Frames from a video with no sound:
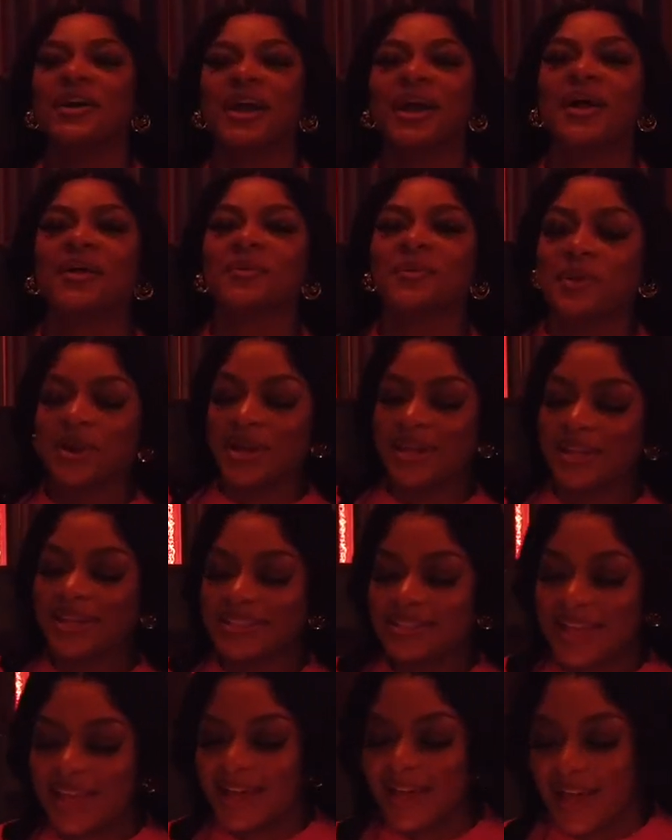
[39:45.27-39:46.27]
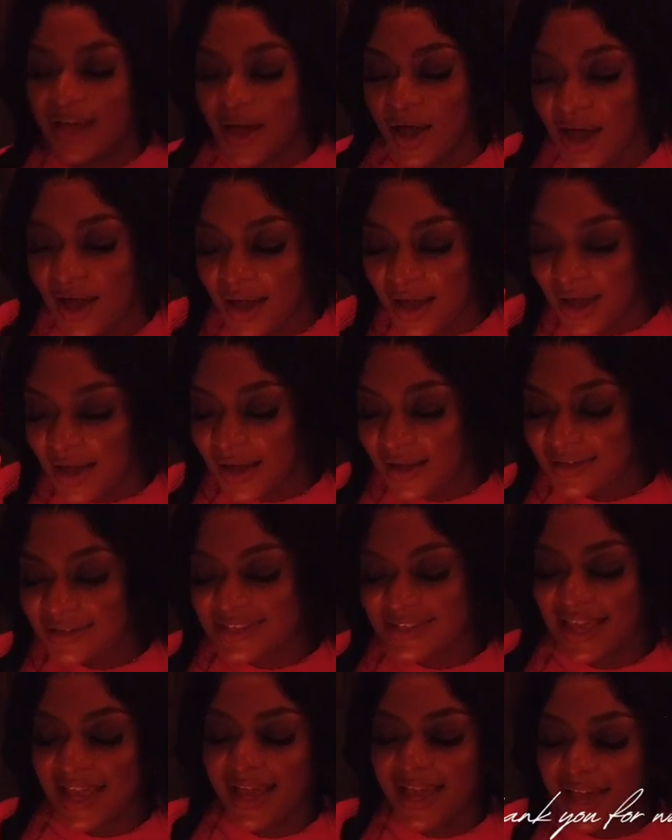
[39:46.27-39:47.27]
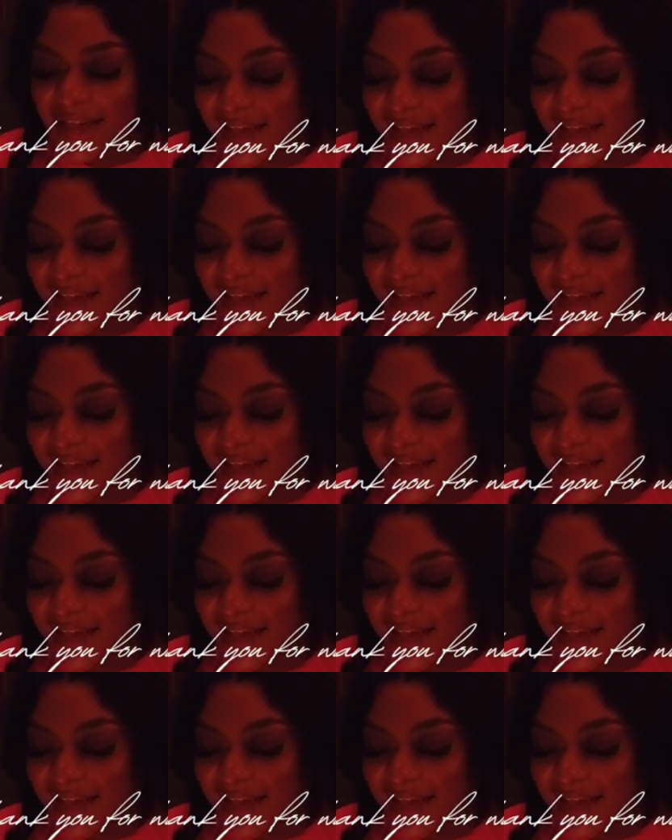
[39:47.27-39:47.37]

op, nigga, bitch. Say she missed the gold